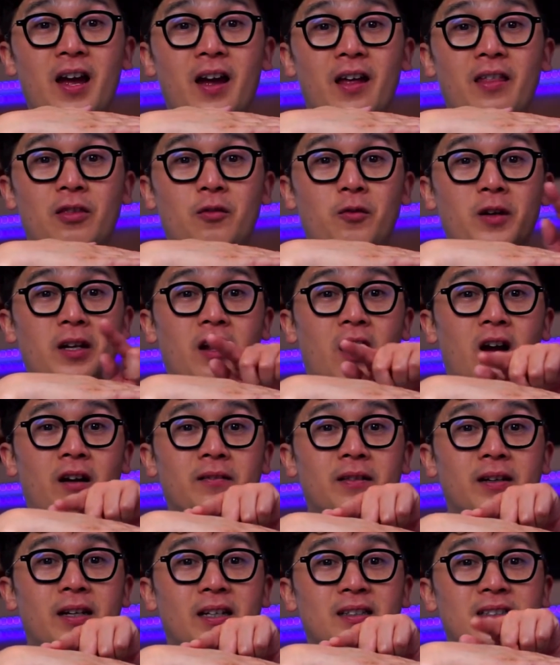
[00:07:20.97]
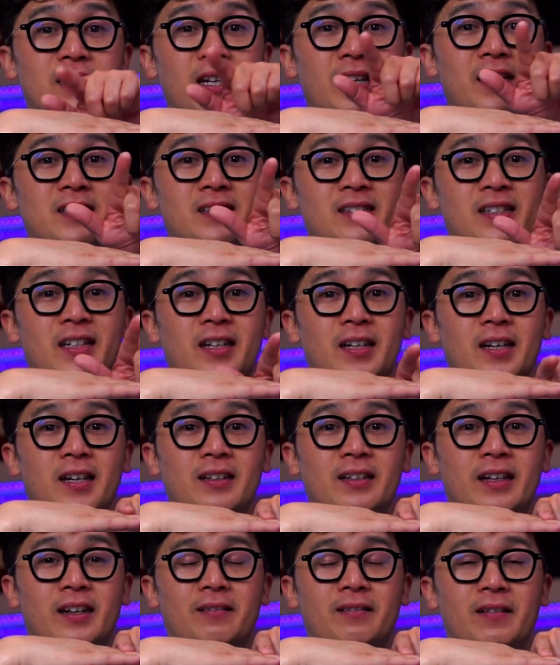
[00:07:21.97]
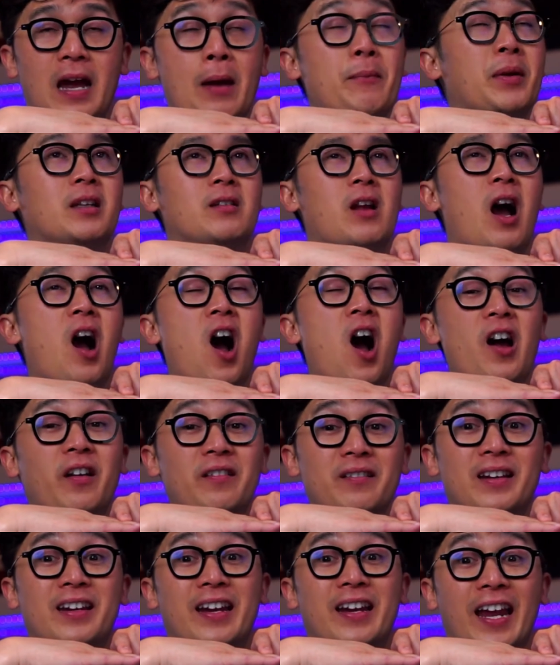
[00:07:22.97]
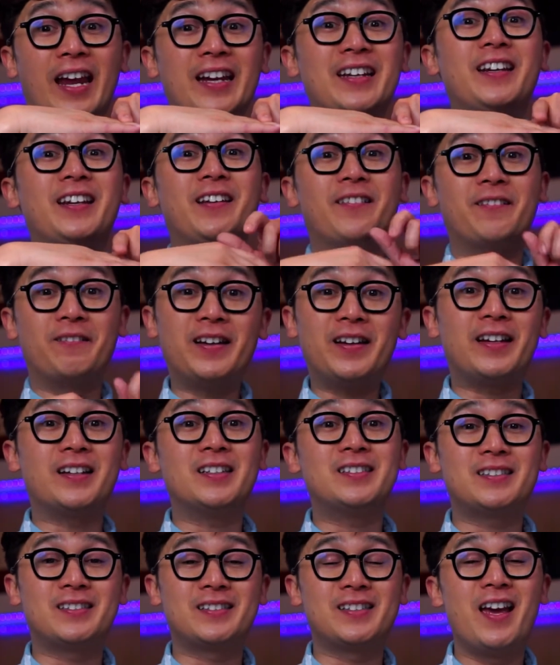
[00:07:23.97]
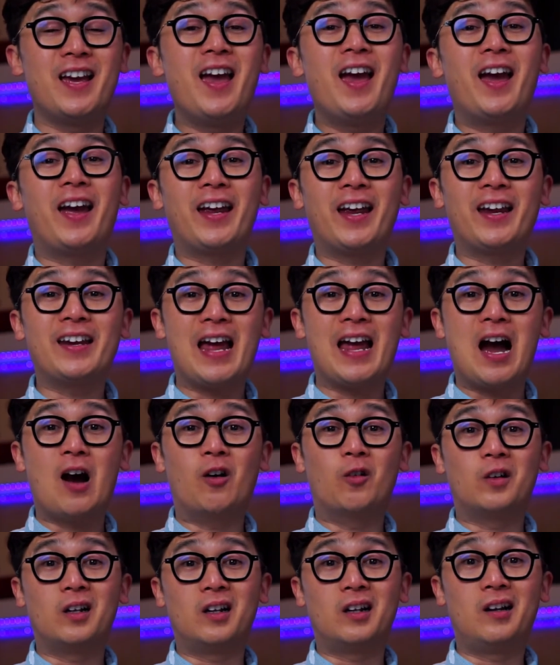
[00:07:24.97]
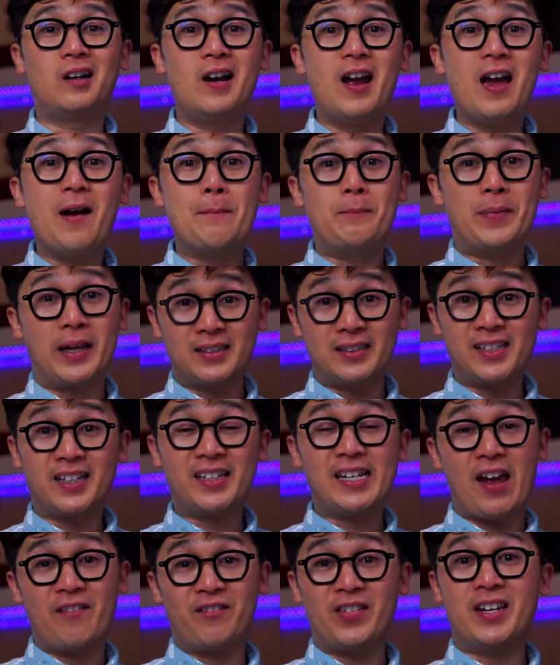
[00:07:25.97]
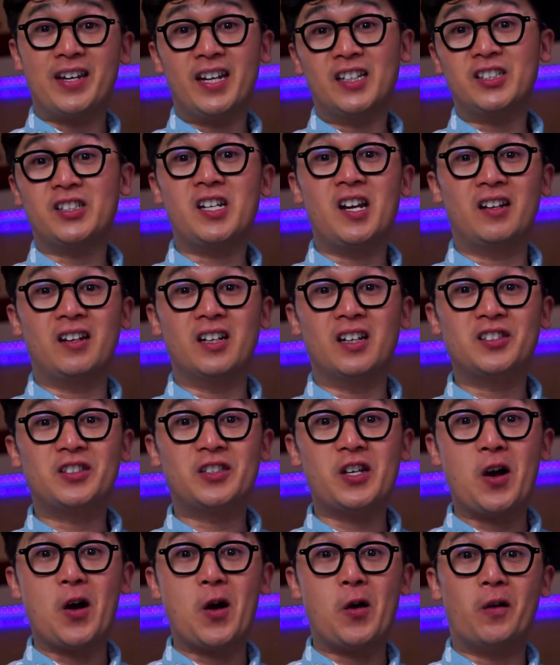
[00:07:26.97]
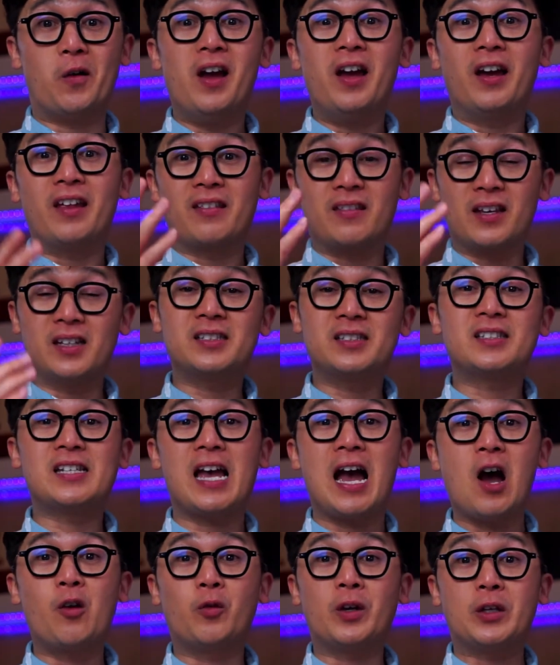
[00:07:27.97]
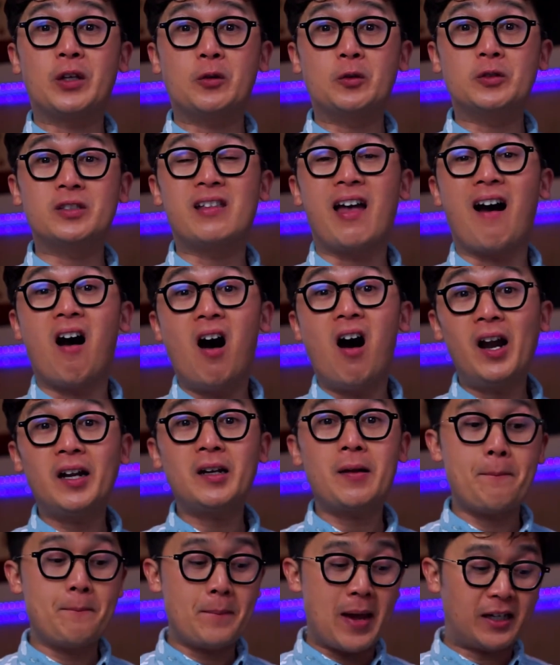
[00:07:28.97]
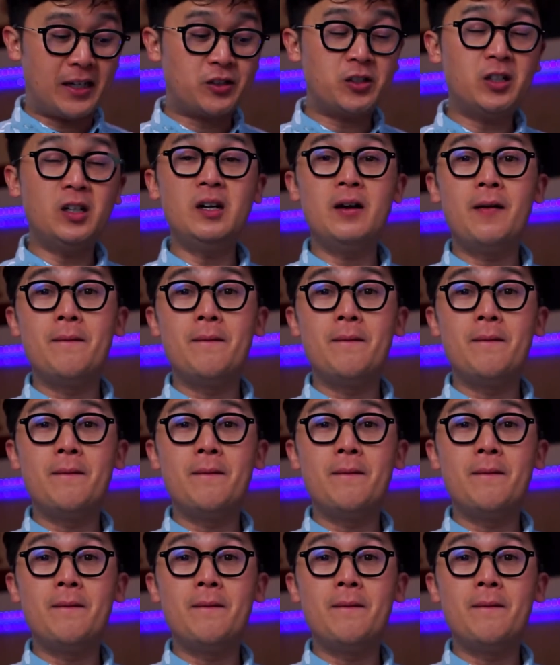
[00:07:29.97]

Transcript: 180 degrees in our basic definition. So this is how we use the arc measure.